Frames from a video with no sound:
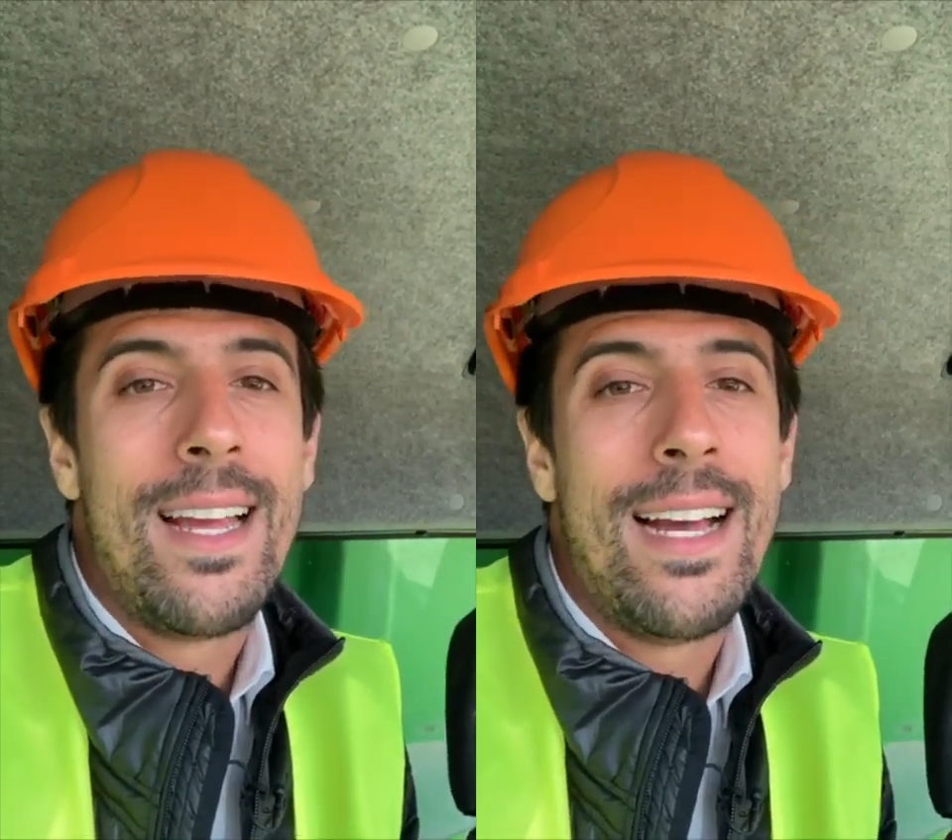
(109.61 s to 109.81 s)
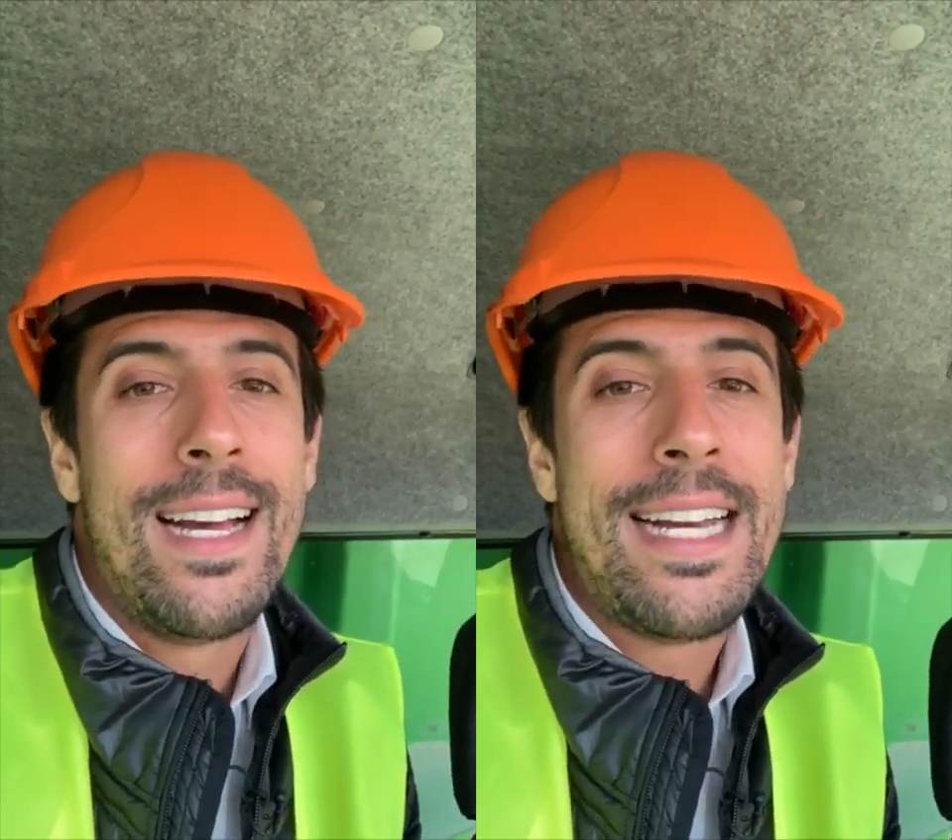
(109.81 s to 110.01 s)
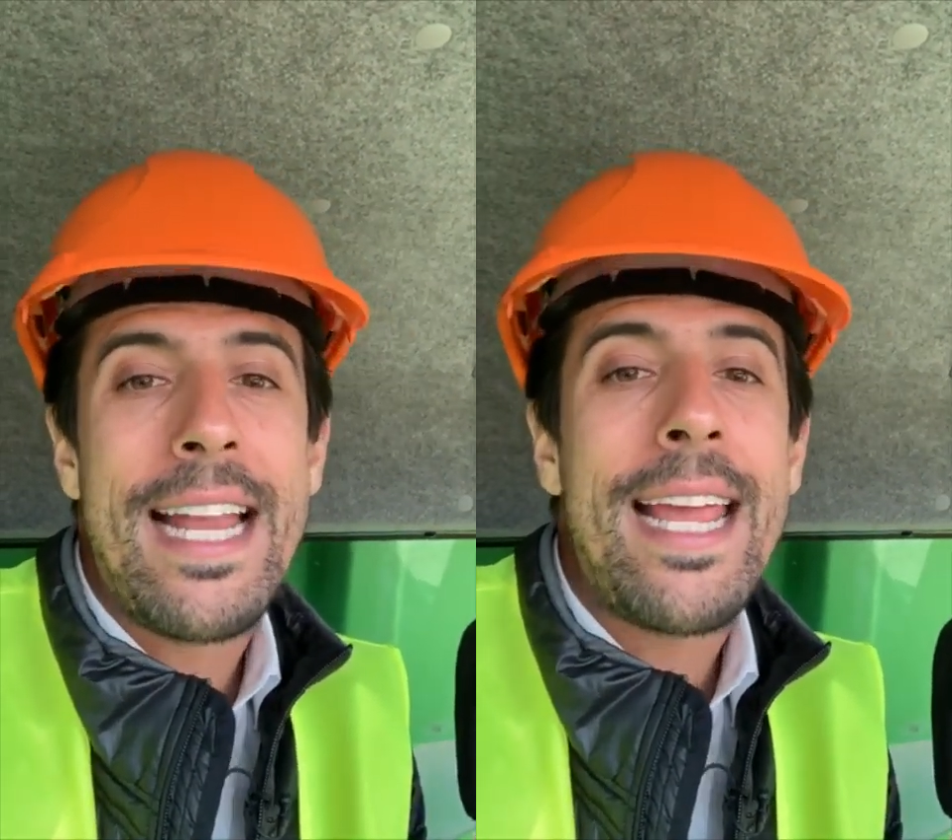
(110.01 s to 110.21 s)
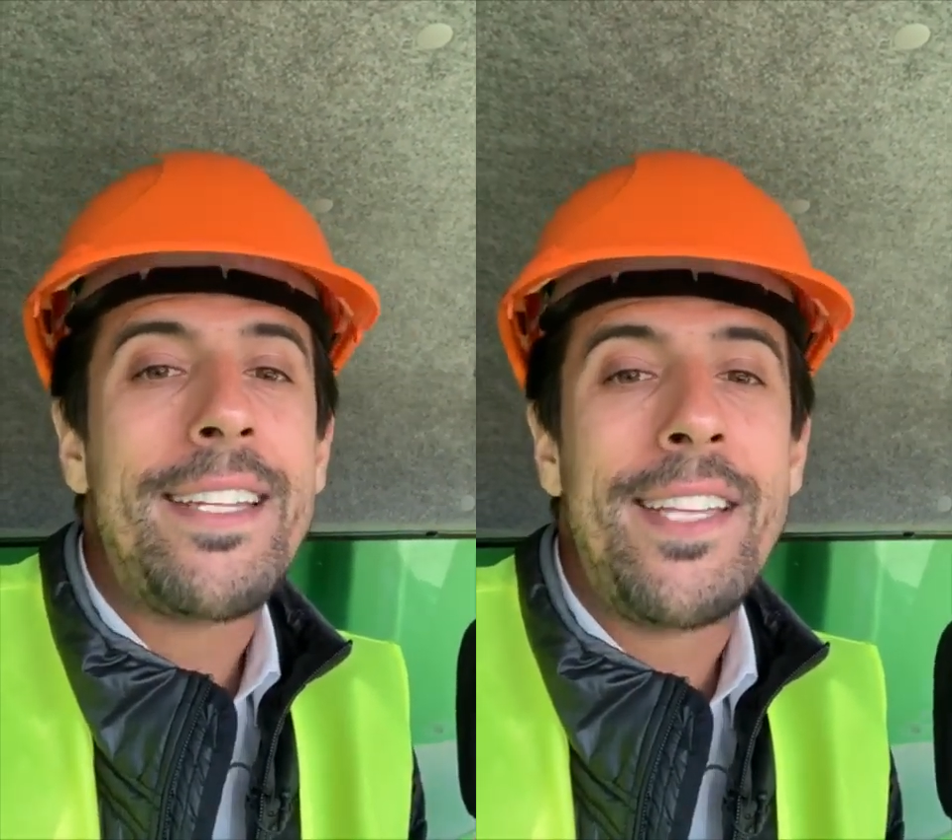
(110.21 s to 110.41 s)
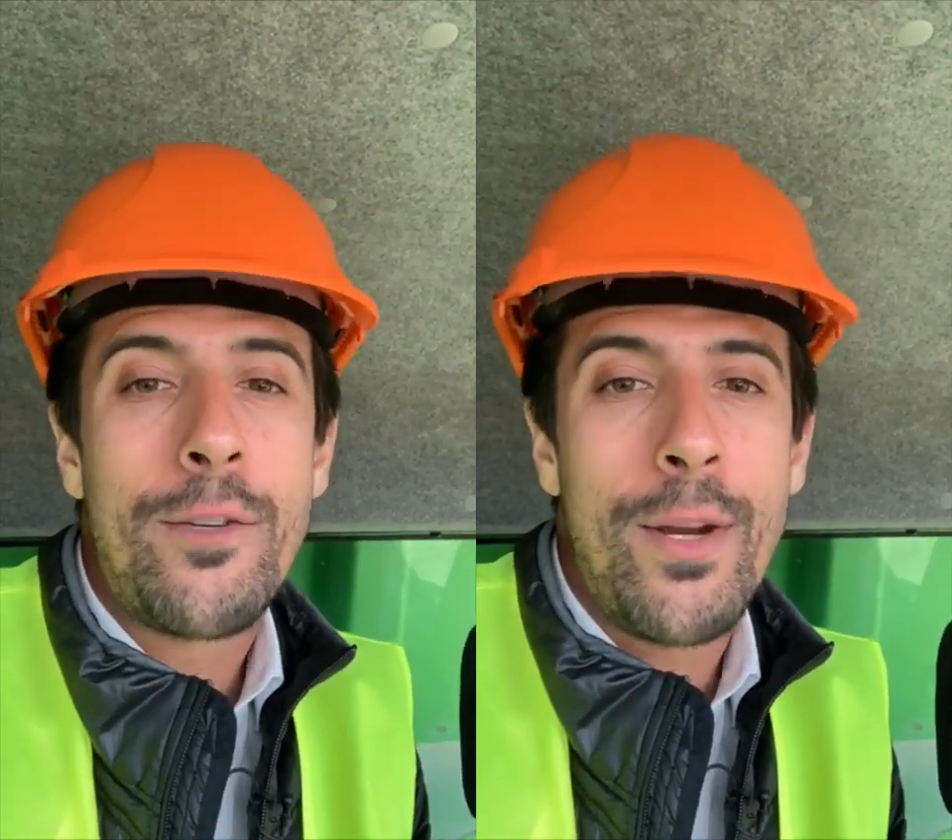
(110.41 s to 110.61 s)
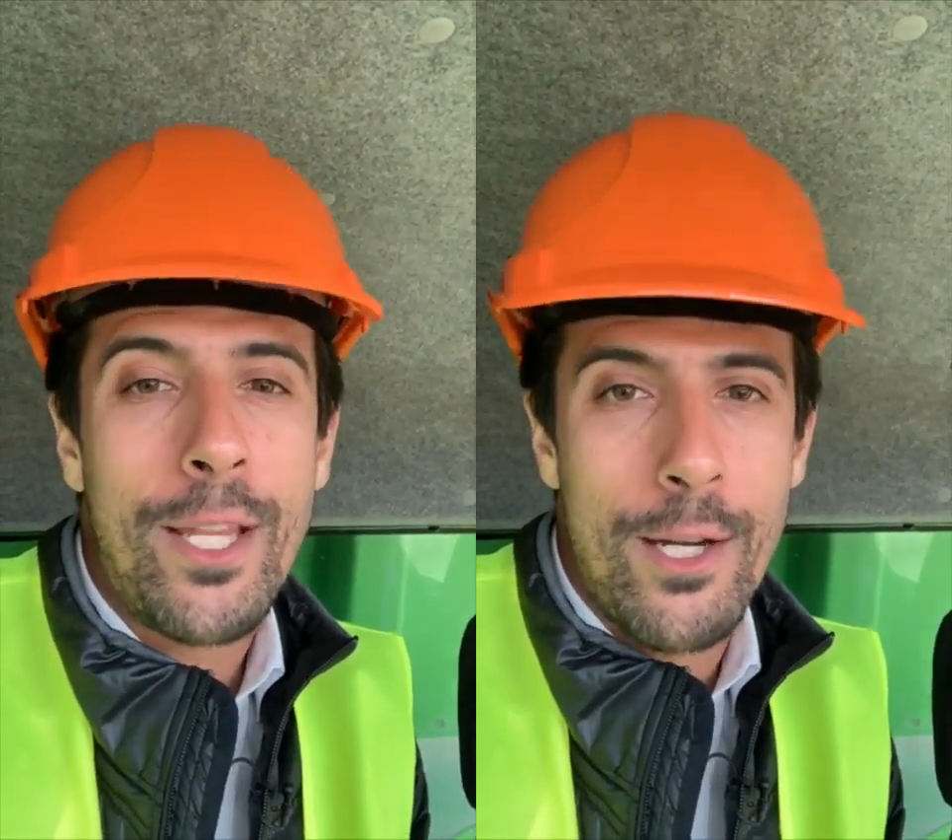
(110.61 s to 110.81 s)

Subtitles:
93